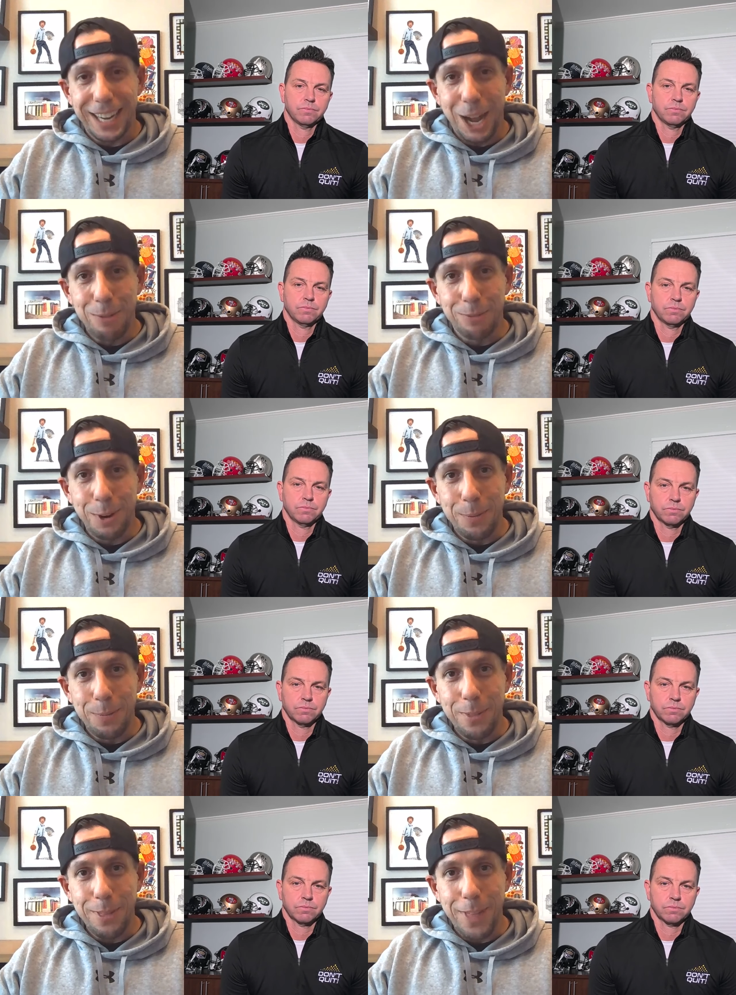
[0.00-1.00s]
Speaker 1: come
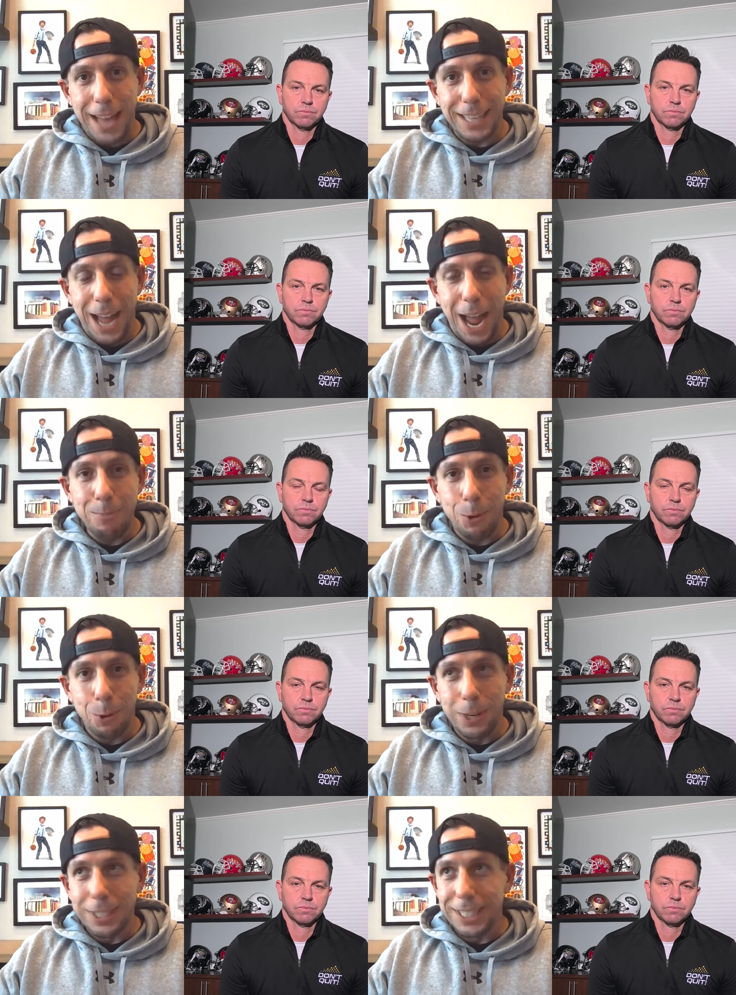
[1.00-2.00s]
from that time, or
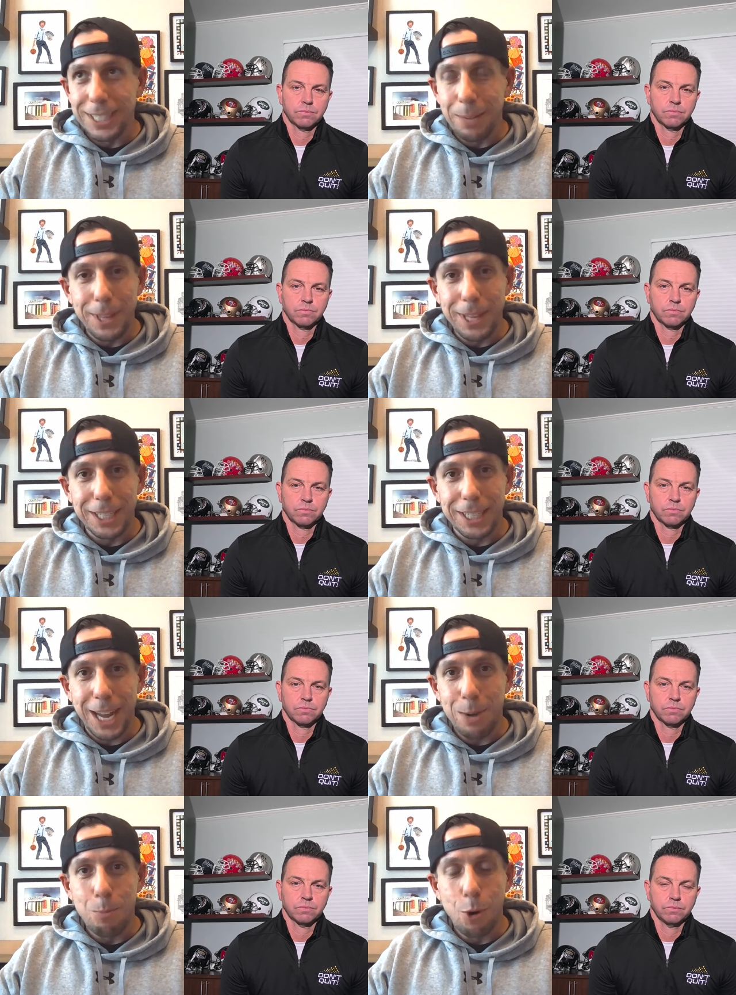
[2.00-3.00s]
was it something that just kind
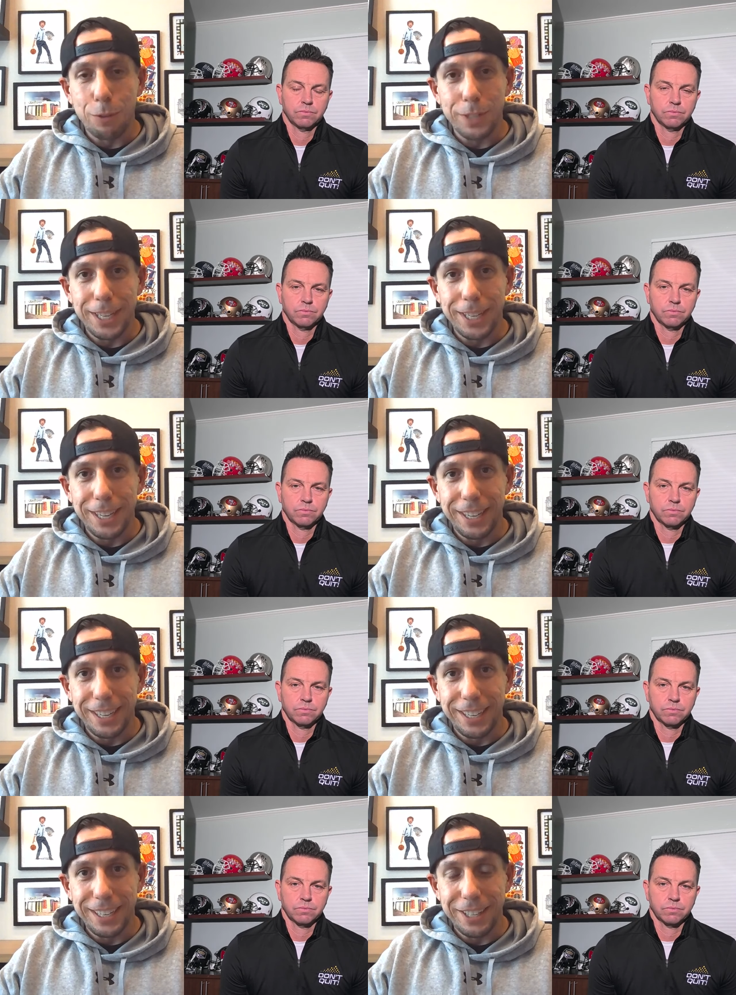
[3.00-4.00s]
of morphed
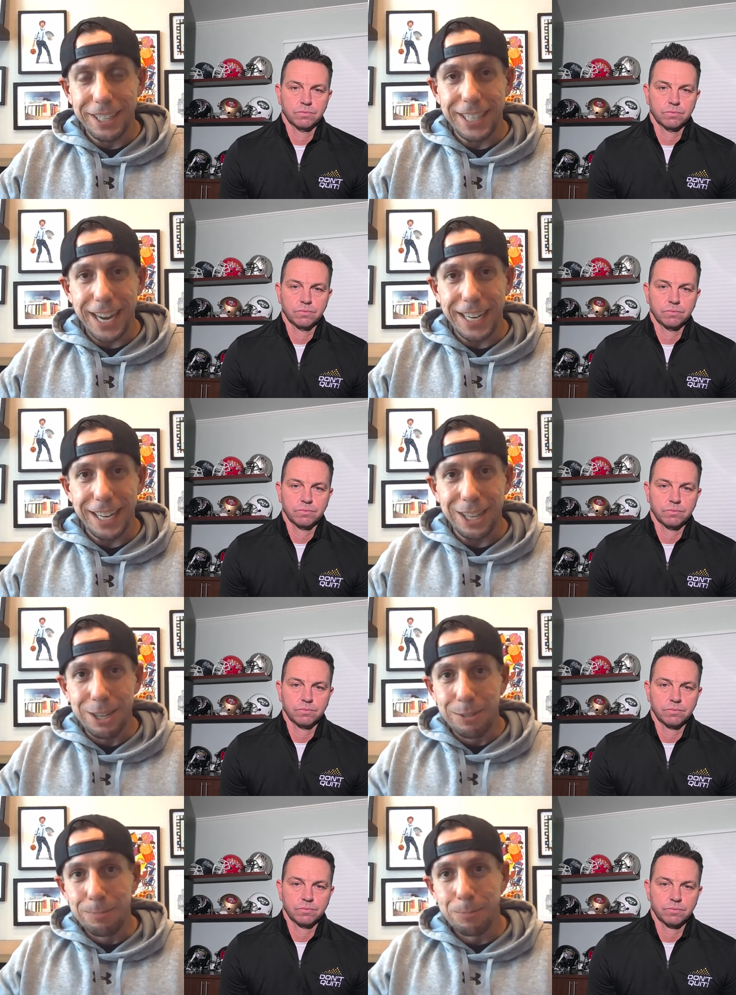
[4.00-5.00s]
into you know this idea?
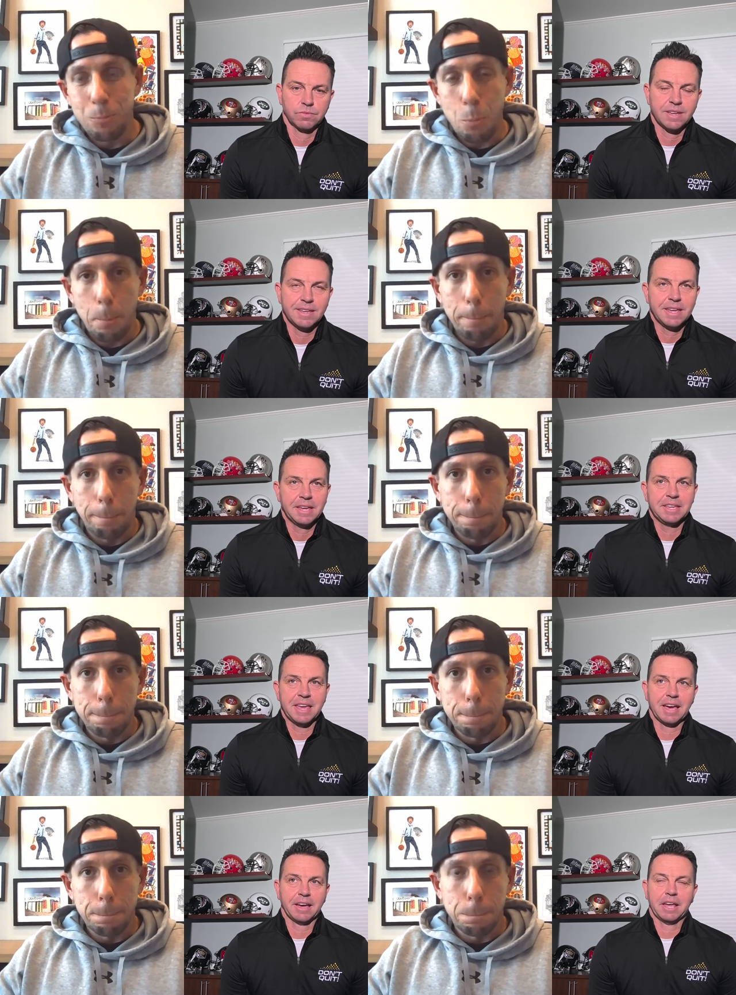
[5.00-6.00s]

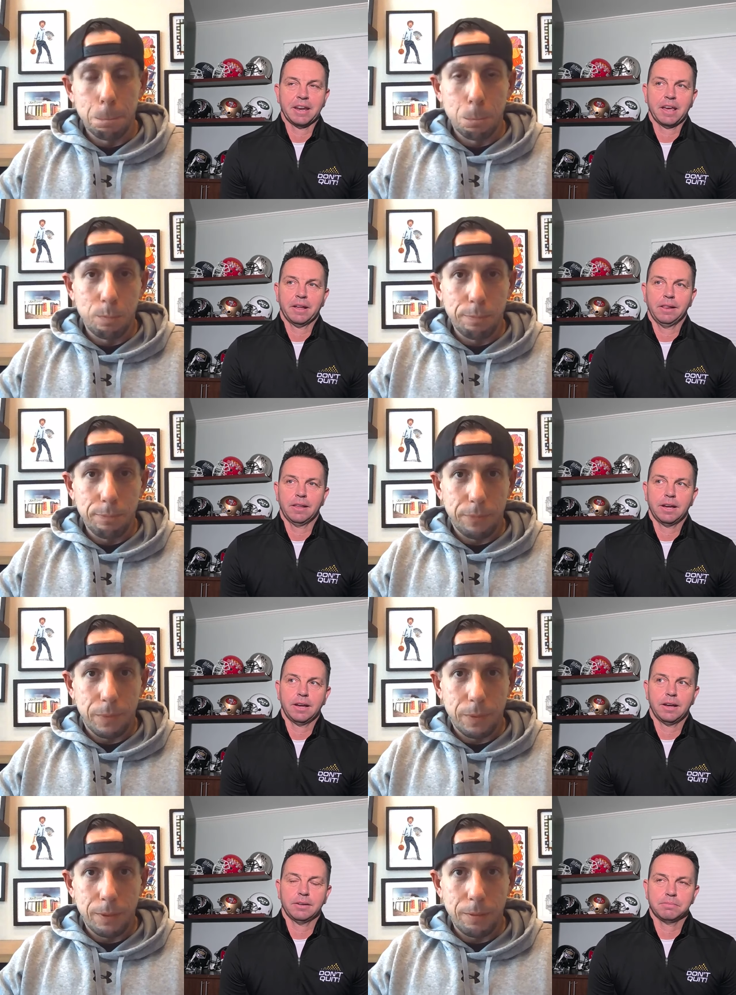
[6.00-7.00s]
Speaker 2: Yeah, and I'll
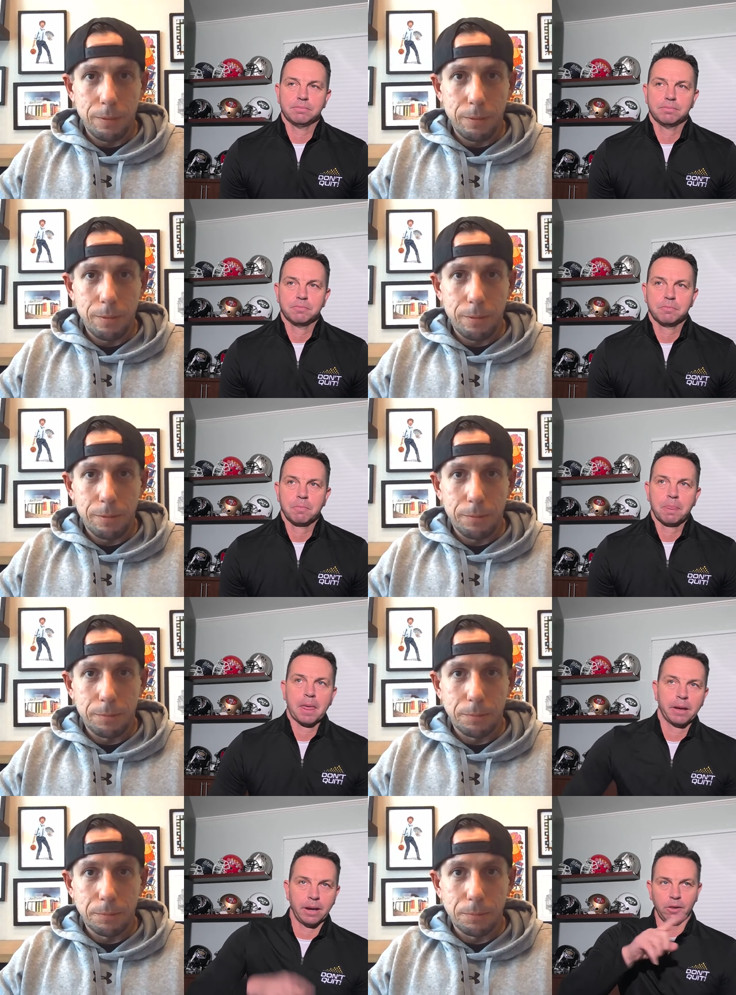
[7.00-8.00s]
uh,
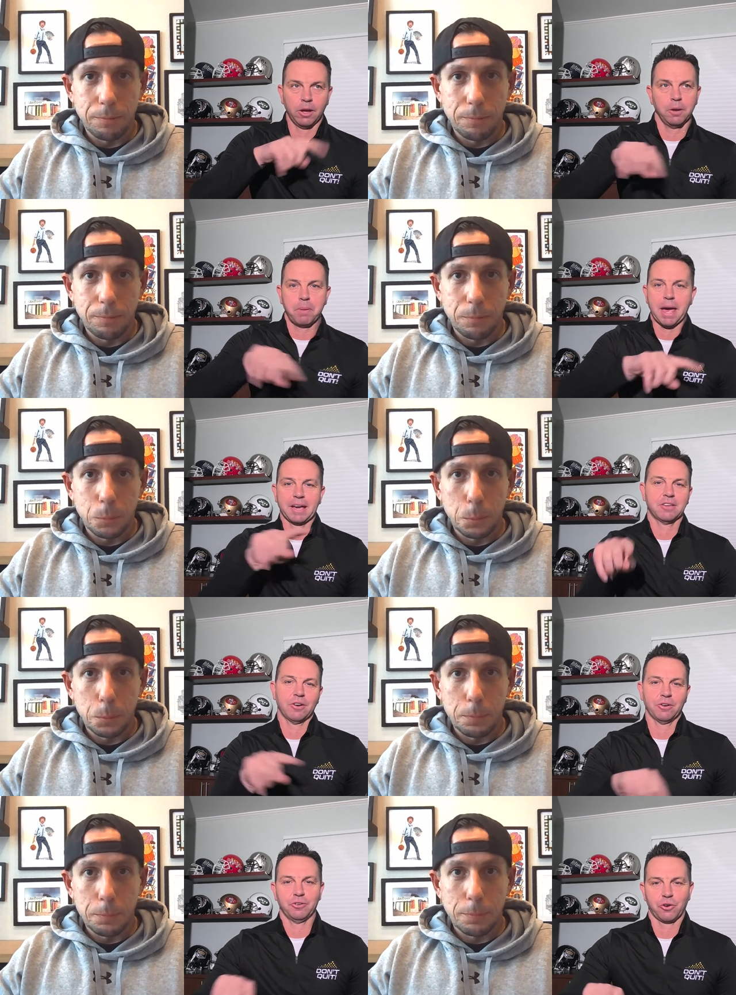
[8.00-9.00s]
I'll unpack
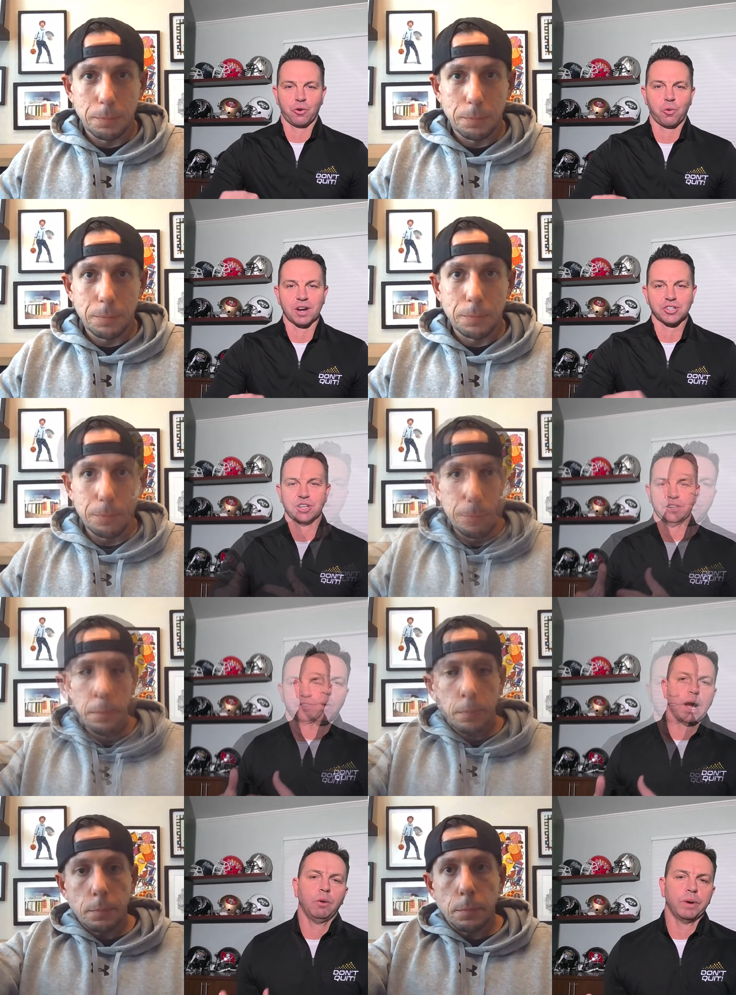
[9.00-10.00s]
your your questions.
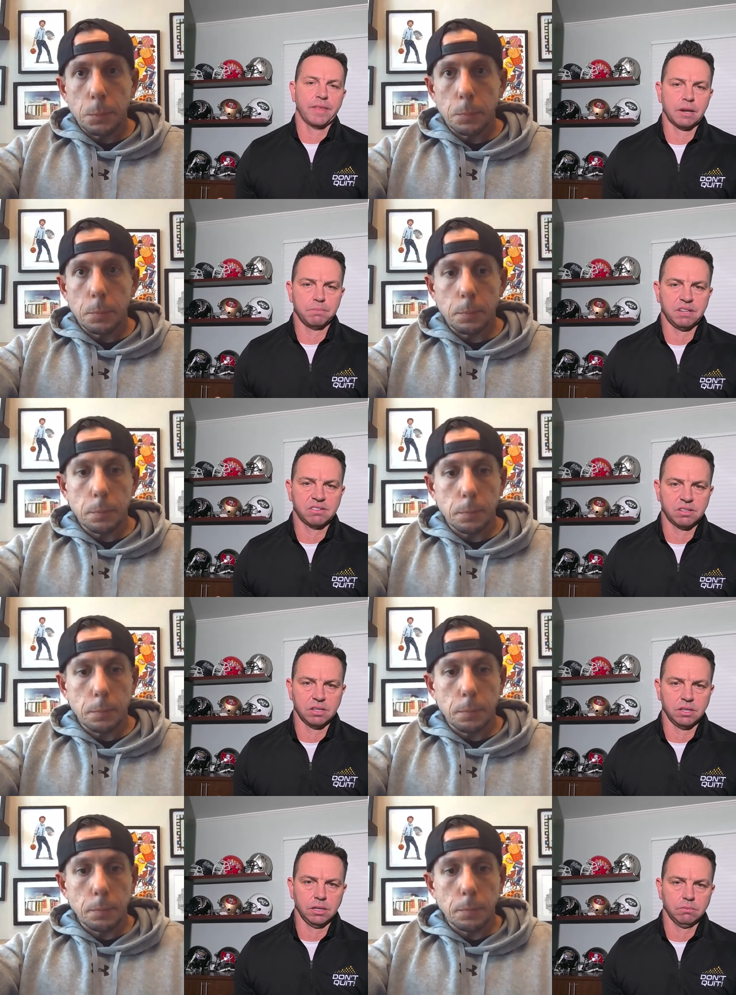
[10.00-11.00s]
While with
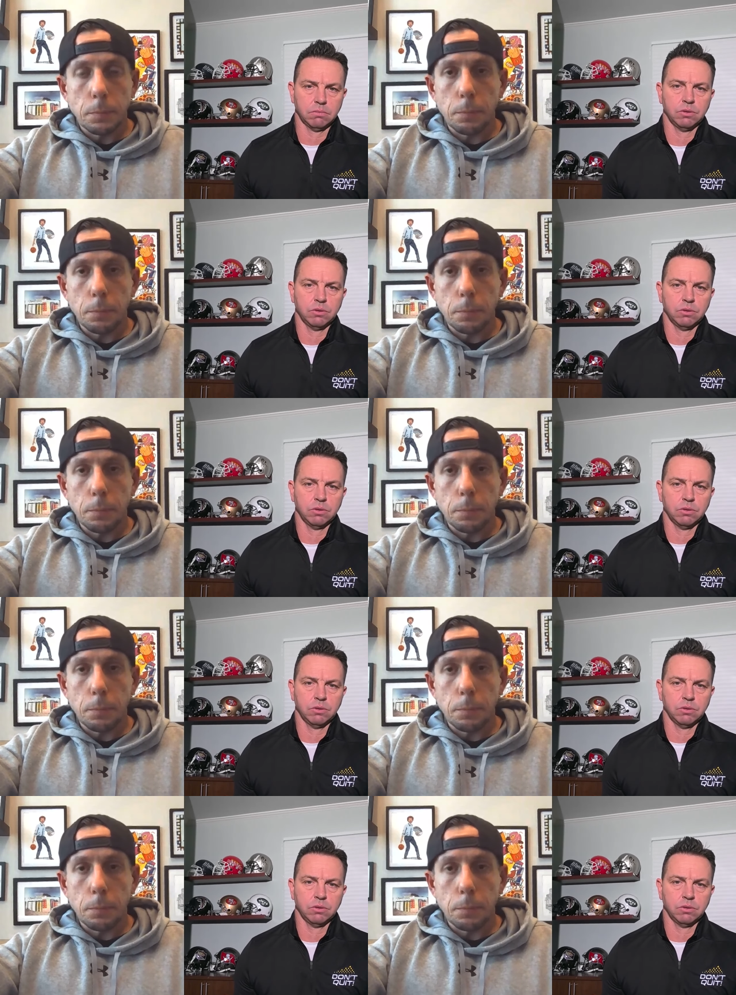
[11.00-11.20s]
NBC